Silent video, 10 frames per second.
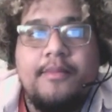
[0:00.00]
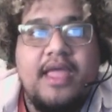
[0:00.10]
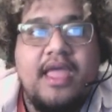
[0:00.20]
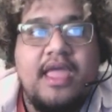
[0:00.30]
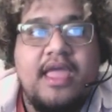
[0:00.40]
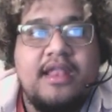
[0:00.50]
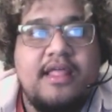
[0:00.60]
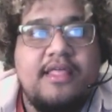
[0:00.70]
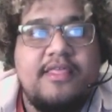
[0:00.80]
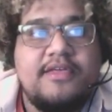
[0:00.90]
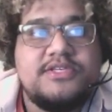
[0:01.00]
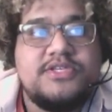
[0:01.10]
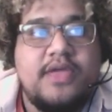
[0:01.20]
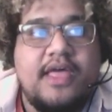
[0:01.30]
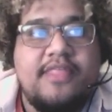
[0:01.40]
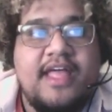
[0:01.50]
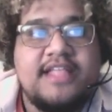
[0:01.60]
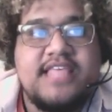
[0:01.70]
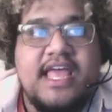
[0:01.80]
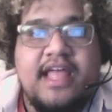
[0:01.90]
and so yeah,
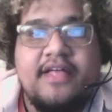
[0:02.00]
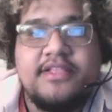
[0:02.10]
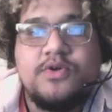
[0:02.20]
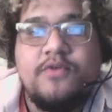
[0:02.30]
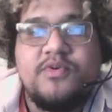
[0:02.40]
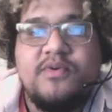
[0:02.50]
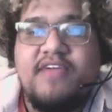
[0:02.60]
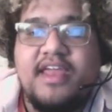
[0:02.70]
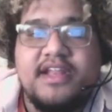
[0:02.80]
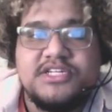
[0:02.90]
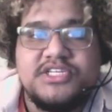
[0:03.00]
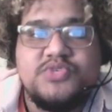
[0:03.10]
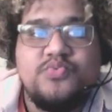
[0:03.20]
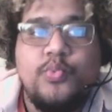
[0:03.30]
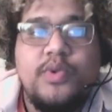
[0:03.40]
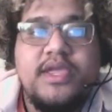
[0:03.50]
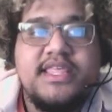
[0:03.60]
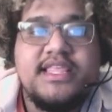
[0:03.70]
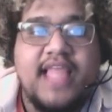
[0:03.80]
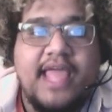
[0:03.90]
that's that. Now let's go over to advantages. He's
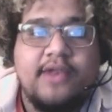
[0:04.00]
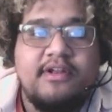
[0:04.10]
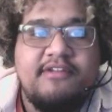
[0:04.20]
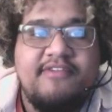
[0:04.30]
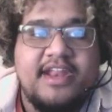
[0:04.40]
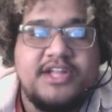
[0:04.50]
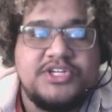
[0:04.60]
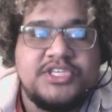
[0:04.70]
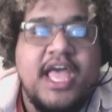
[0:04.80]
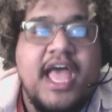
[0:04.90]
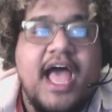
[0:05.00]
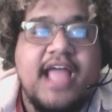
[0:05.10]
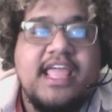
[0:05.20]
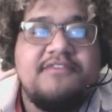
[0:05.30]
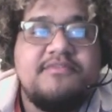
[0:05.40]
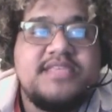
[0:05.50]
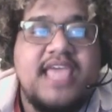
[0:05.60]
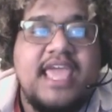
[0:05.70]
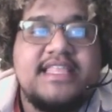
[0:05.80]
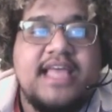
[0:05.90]
really light on advantages. I gave him
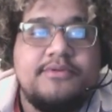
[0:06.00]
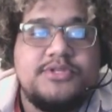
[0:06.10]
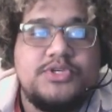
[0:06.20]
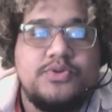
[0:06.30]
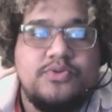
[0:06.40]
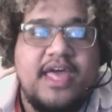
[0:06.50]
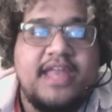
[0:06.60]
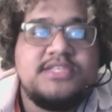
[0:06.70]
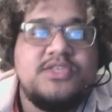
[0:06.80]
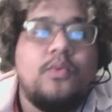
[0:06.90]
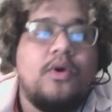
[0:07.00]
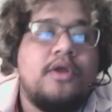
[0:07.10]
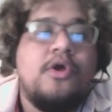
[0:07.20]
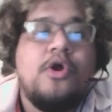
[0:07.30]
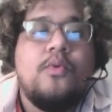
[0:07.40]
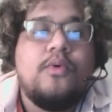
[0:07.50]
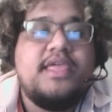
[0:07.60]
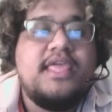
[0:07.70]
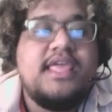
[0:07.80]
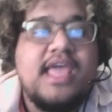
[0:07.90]
takedown 2. That is the one where
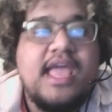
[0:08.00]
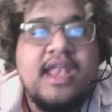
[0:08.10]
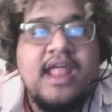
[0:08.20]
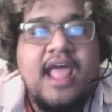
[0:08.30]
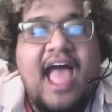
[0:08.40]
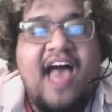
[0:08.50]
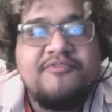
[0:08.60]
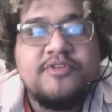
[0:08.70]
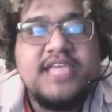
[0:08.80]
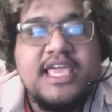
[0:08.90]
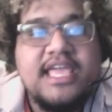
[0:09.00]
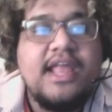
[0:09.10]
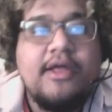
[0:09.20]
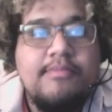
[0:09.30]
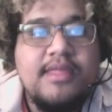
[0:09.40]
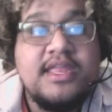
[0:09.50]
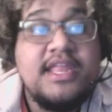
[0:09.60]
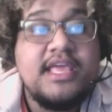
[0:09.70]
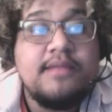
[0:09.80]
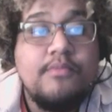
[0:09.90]
he can, after taking down a minion, he
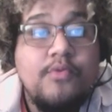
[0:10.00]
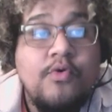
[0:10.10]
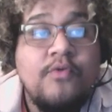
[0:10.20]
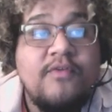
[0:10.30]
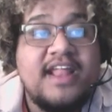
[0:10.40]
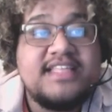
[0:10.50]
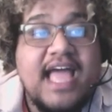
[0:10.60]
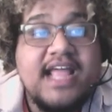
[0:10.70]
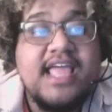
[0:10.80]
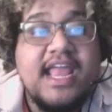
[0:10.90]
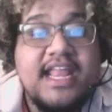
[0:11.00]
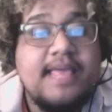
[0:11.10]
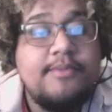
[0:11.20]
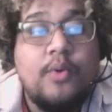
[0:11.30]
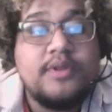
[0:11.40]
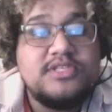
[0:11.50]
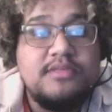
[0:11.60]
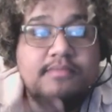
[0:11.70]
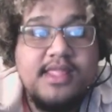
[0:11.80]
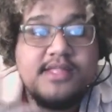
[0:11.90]
can move and attack again, keep going till the
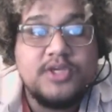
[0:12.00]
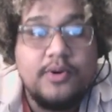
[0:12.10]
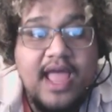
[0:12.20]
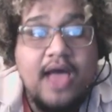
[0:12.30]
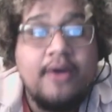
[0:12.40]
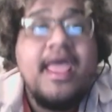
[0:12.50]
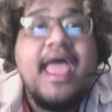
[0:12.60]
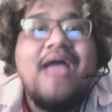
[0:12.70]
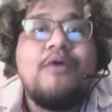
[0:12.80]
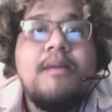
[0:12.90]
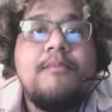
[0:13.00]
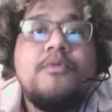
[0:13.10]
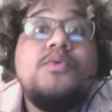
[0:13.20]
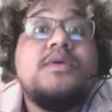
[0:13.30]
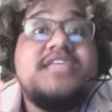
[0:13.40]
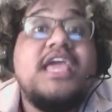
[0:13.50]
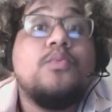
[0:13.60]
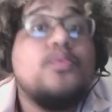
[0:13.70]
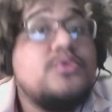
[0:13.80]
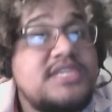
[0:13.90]
minions go down. And remember, you could take
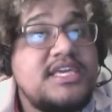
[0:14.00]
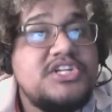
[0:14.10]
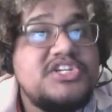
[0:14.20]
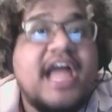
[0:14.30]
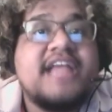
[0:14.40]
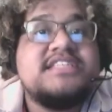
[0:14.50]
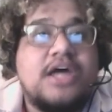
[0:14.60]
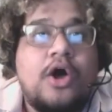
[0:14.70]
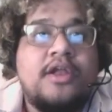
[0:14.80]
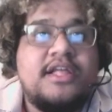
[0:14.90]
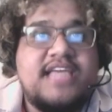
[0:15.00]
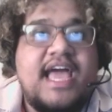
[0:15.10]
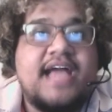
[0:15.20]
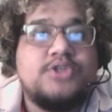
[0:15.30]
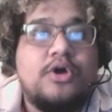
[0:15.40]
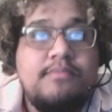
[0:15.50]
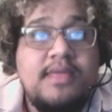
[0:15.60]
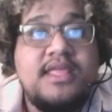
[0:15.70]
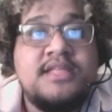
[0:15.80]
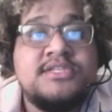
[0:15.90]
routine checks on attacks on
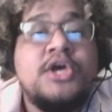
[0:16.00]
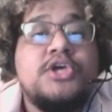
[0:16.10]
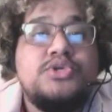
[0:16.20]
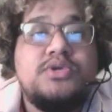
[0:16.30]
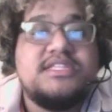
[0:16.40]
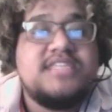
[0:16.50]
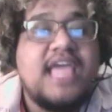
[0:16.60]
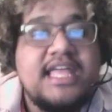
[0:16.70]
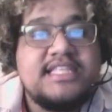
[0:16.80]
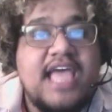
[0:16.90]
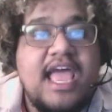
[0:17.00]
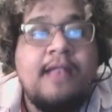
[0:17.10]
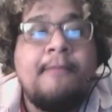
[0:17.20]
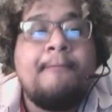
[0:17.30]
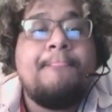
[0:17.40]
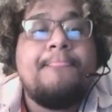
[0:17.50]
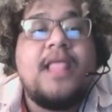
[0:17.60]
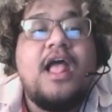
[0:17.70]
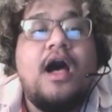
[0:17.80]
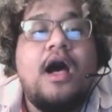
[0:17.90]
minions, so you could take 10,
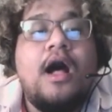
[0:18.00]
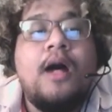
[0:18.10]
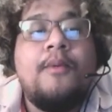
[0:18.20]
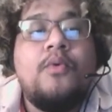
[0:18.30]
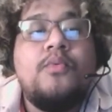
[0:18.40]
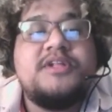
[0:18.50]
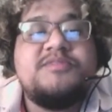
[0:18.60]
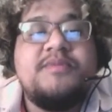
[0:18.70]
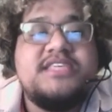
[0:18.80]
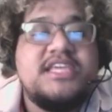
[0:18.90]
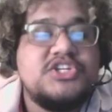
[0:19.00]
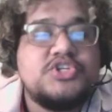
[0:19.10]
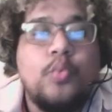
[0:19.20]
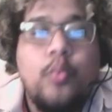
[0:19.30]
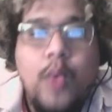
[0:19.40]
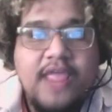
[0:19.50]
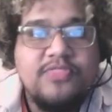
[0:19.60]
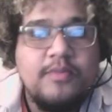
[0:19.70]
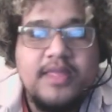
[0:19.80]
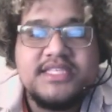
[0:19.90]
which means he can just wade
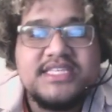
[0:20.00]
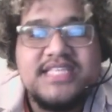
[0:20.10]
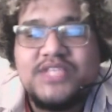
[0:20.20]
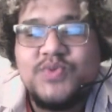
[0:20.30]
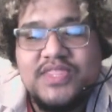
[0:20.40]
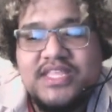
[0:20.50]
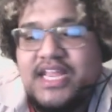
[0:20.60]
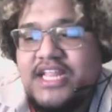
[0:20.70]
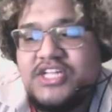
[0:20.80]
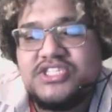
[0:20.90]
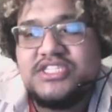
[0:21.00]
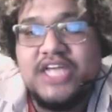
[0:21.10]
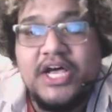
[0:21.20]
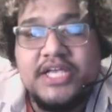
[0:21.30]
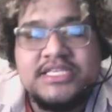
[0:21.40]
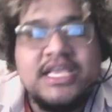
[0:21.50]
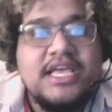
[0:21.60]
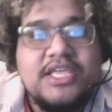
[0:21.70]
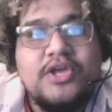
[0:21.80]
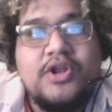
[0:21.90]
through minions, because that's one thing that he just does.
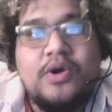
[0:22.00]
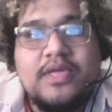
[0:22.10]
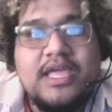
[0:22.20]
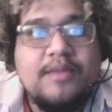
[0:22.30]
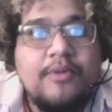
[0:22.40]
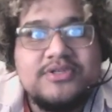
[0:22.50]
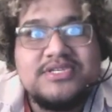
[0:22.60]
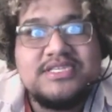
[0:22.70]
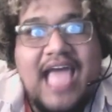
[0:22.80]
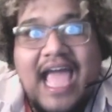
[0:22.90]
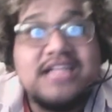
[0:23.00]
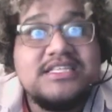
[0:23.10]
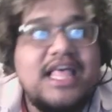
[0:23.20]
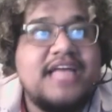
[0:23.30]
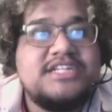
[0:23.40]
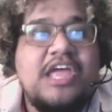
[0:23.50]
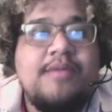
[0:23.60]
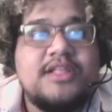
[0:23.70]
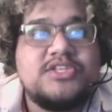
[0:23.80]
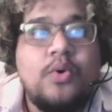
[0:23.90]
Kingdom Hearts is a hack and slash game
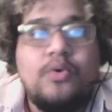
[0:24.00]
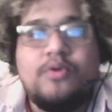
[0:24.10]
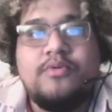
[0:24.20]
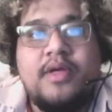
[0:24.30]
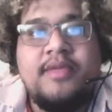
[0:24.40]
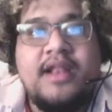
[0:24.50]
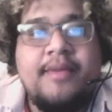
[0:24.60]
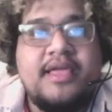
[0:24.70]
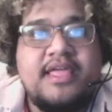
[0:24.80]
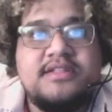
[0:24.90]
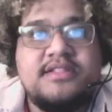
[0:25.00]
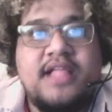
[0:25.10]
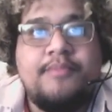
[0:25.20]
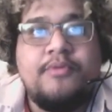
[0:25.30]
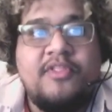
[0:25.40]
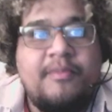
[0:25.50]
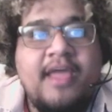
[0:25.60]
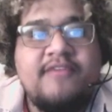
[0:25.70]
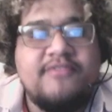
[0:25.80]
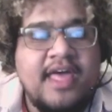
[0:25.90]
at its core. I mean, I might get put on the
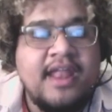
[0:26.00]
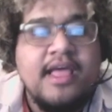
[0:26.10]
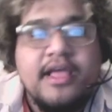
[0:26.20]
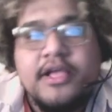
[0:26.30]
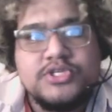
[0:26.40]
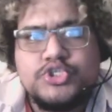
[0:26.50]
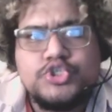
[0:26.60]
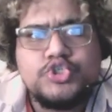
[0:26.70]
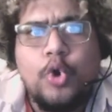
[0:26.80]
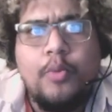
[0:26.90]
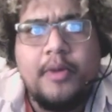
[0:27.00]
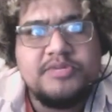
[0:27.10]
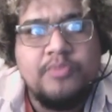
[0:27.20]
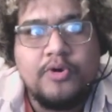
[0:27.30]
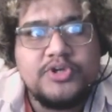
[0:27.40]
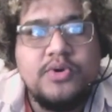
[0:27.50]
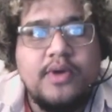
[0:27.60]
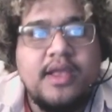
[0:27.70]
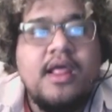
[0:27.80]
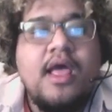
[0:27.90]
pike for that, because there's so much more to it.